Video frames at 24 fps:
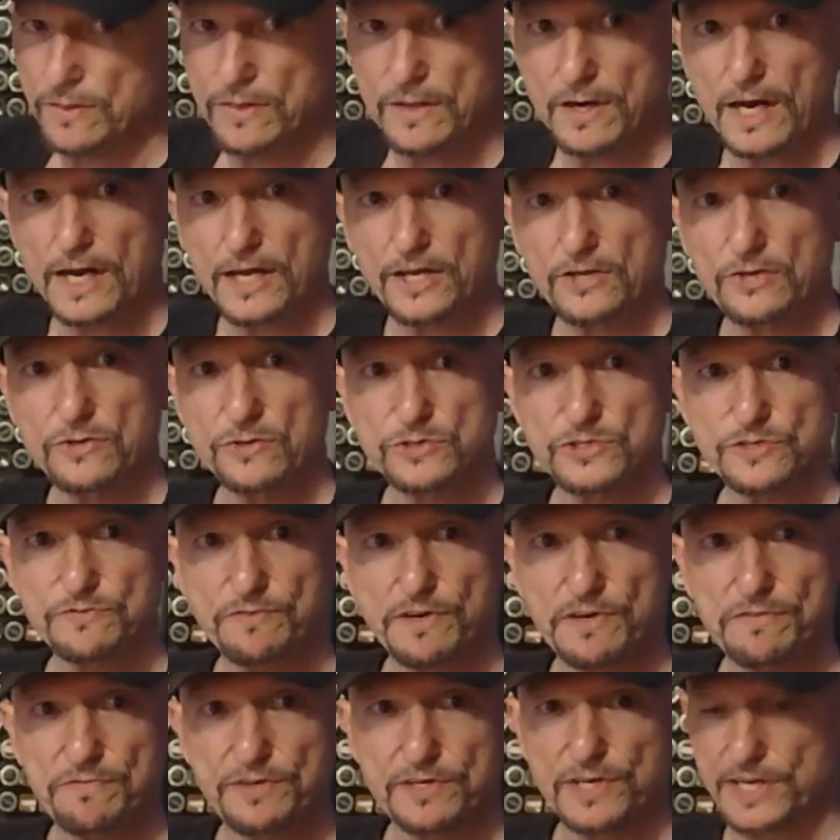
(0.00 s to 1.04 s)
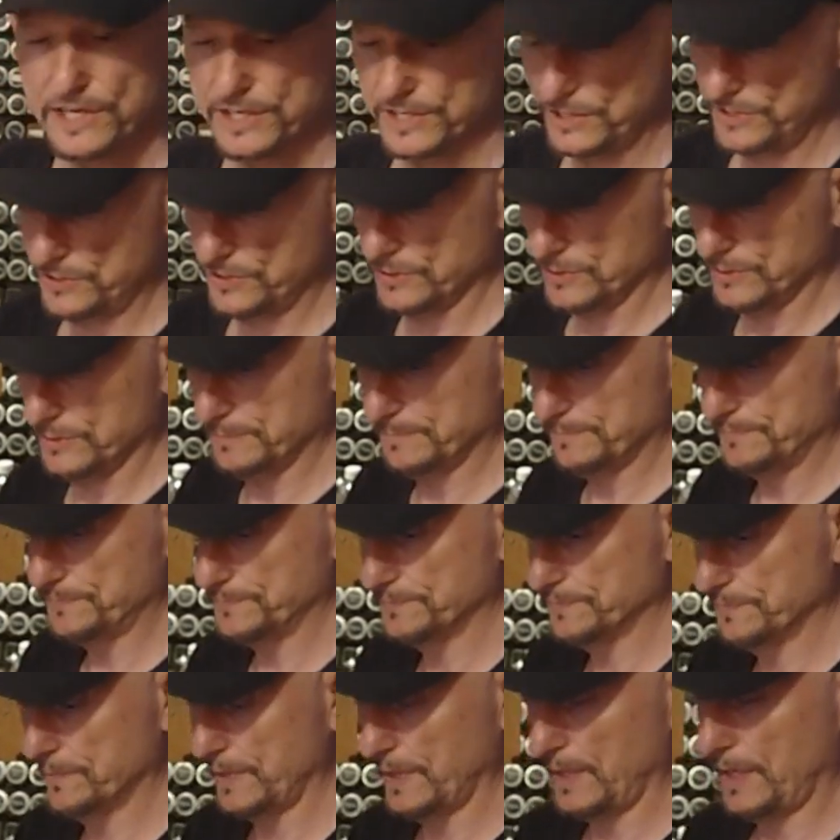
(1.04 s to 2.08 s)
that I can use if I feel I need to.
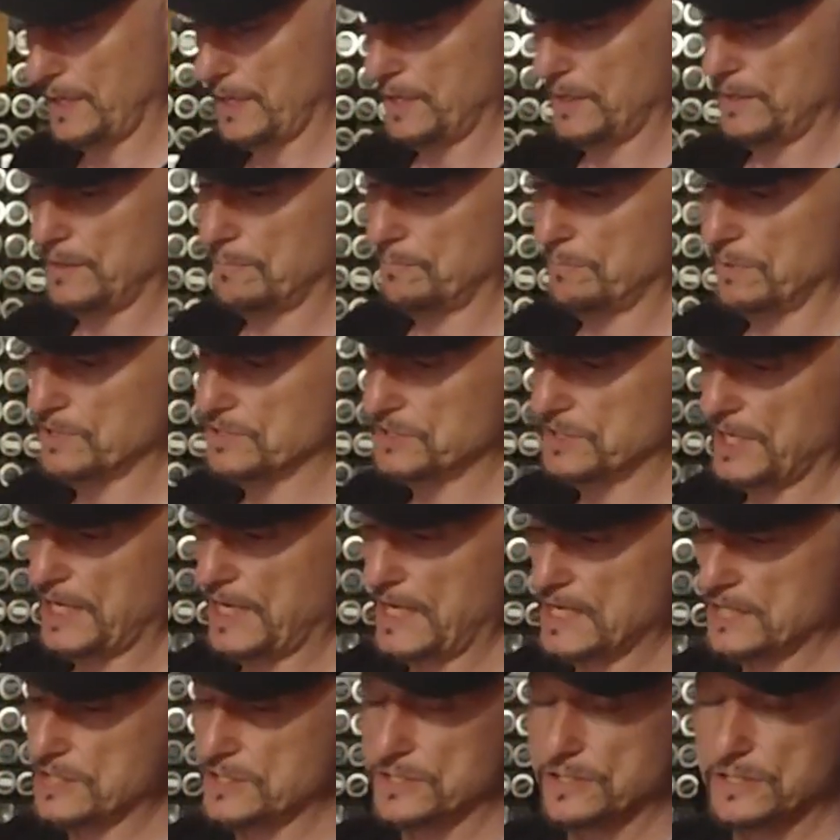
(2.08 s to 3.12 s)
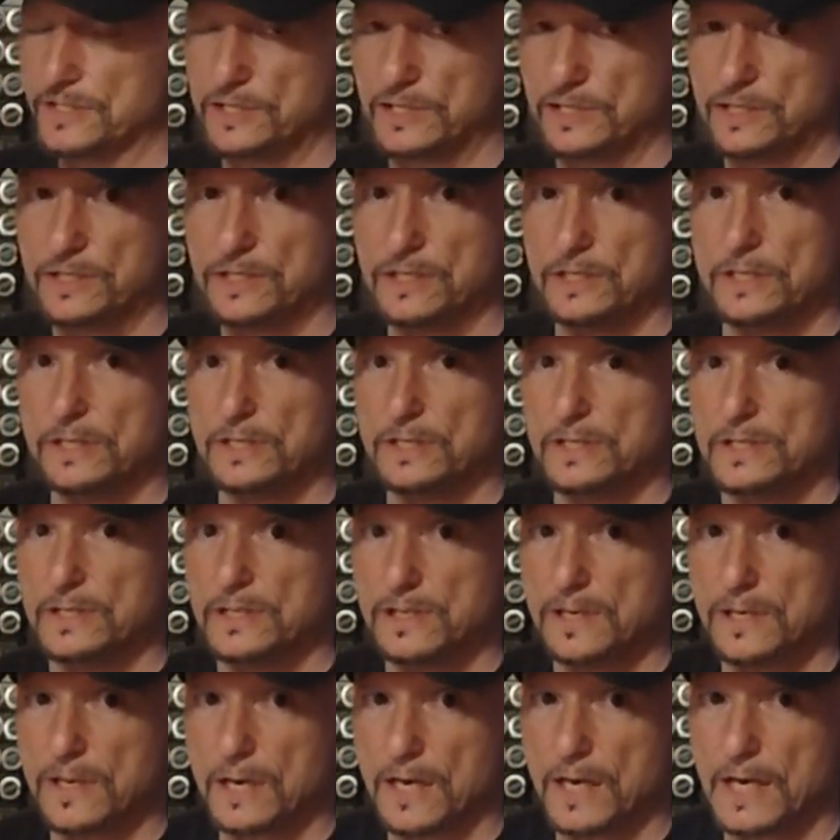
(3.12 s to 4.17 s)
And plus it has the
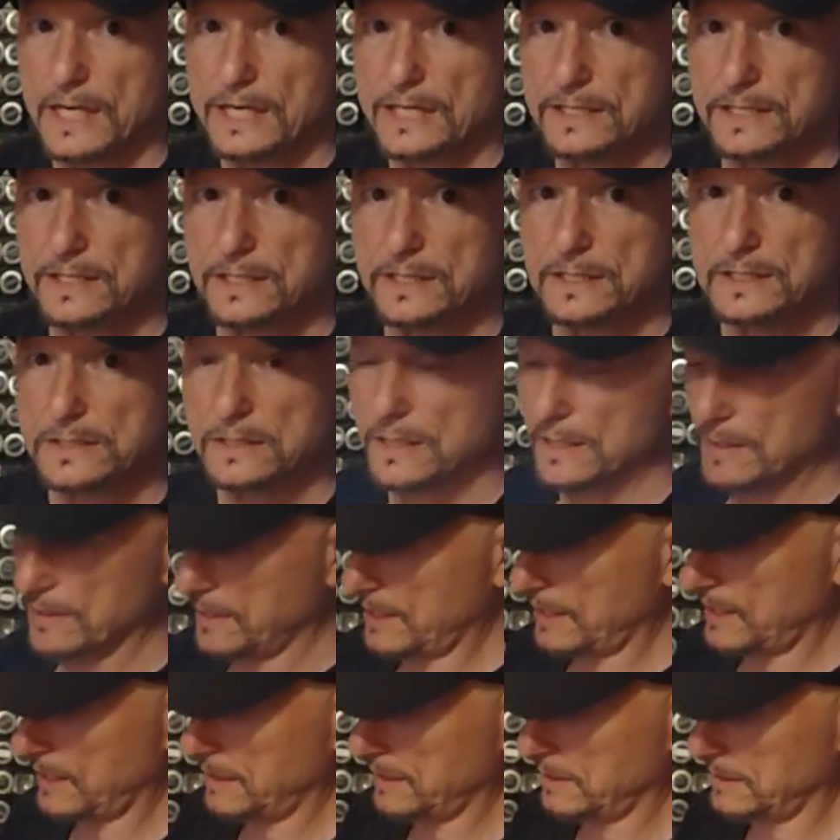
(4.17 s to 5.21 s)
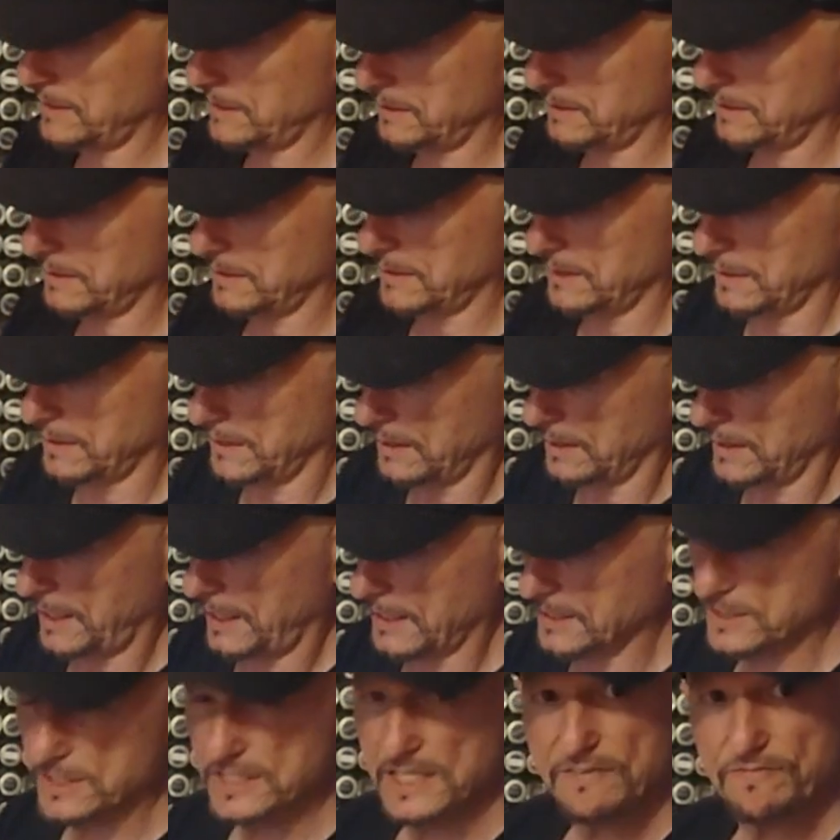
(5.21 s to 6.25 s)
light that
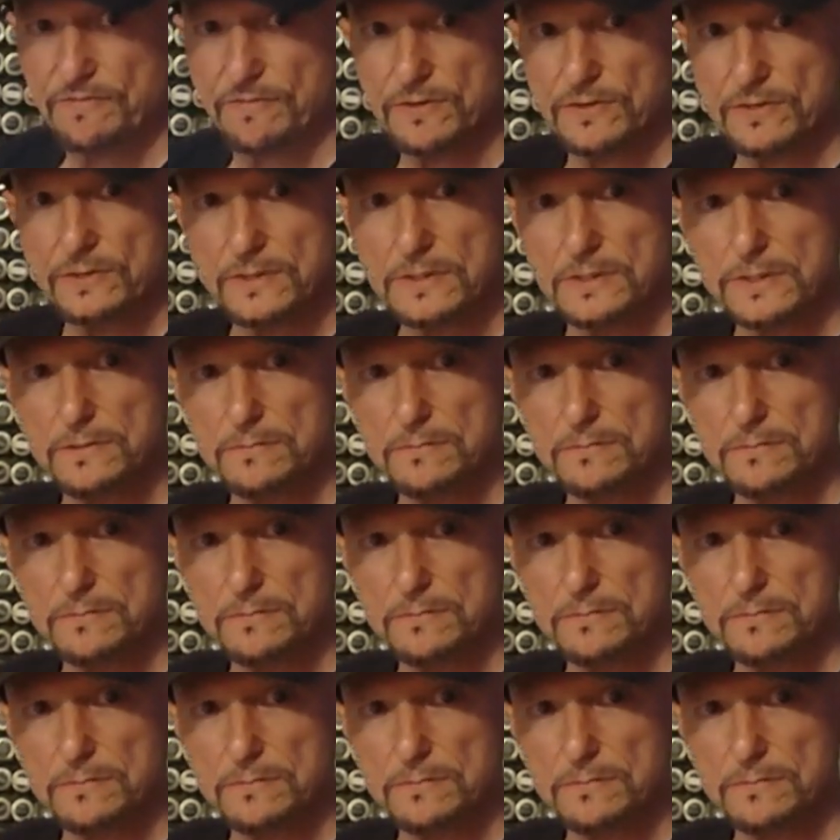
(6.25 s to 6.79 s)
has different